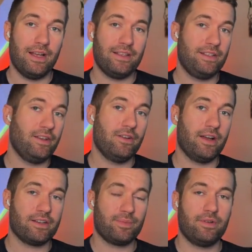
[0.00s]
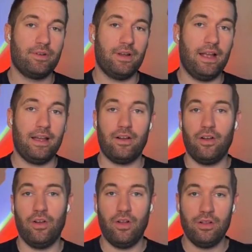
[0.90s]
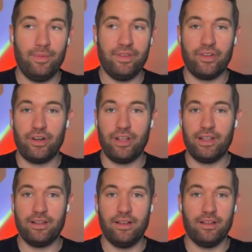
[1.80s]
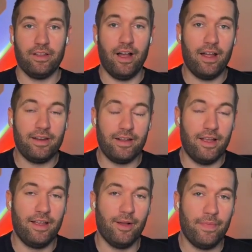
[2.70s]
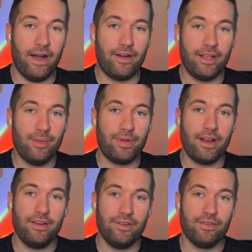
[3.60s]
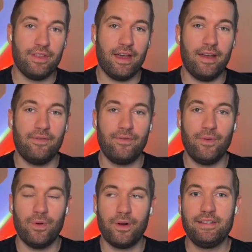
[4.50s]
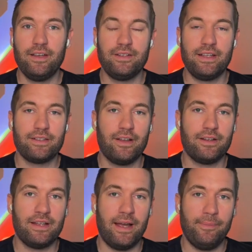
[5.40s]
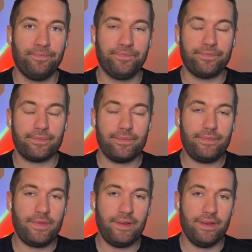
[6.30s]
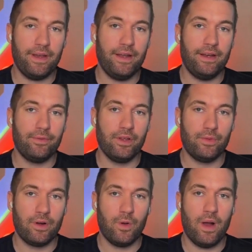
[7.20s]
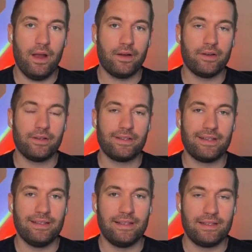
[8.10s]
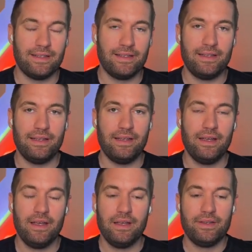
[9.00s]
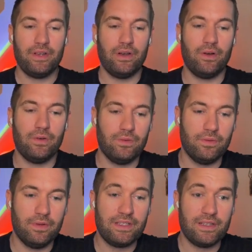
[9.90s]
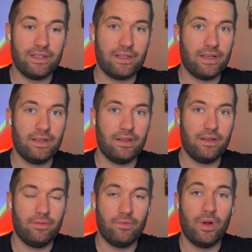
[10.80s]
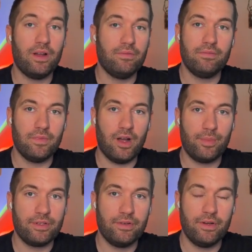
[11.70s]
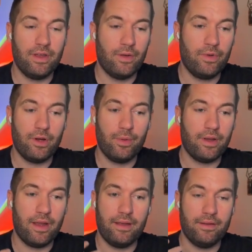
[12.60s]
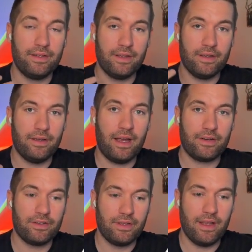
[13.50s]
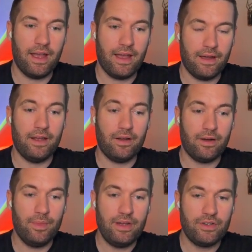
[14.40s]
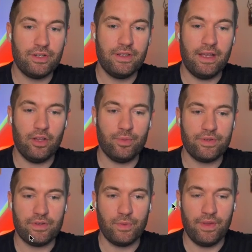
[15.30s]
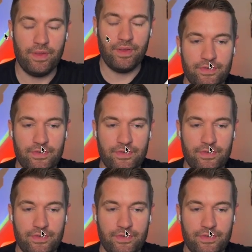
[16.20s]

SEO expert at all. I've been learning a lot about it, but I knew that for SEO takes a long time. And it really requires consistency. So this is a one opportunity that we were able to actually have an automation that helps us with it.